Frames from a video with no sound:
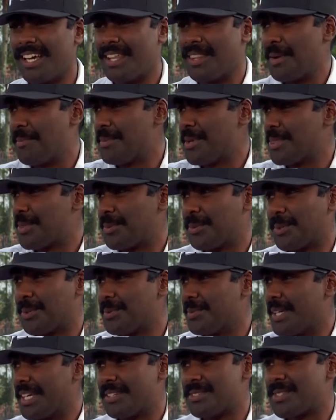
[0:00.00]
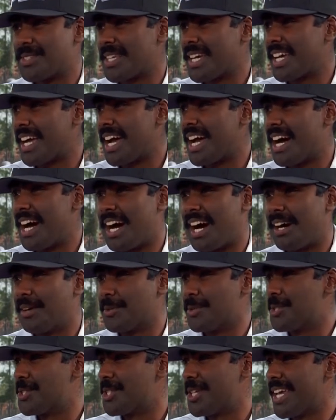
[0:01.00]
and that meant the world to me. It was like I
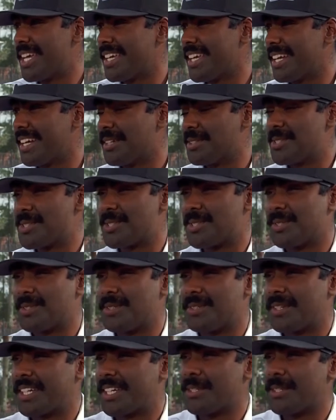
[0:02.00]
was shaking. I was so nervous.